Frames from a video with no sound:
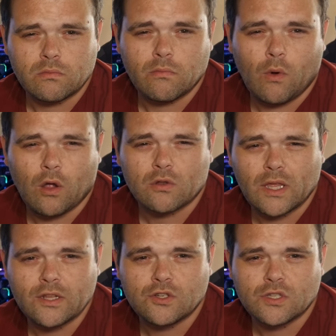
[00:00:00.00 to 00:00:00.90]

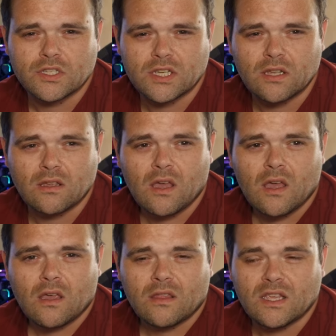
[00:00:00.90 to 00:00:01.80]
wattage
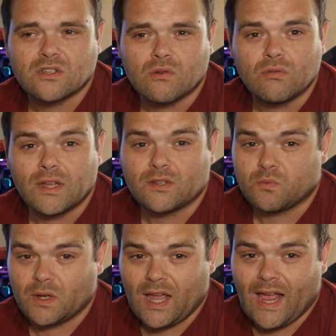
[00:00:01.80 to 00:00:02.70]
these coolers
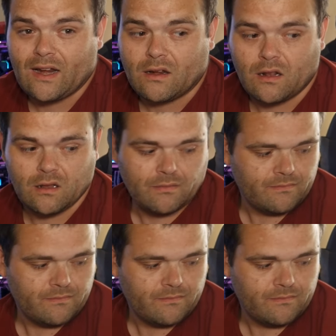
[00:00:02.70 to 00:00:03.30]
will handle.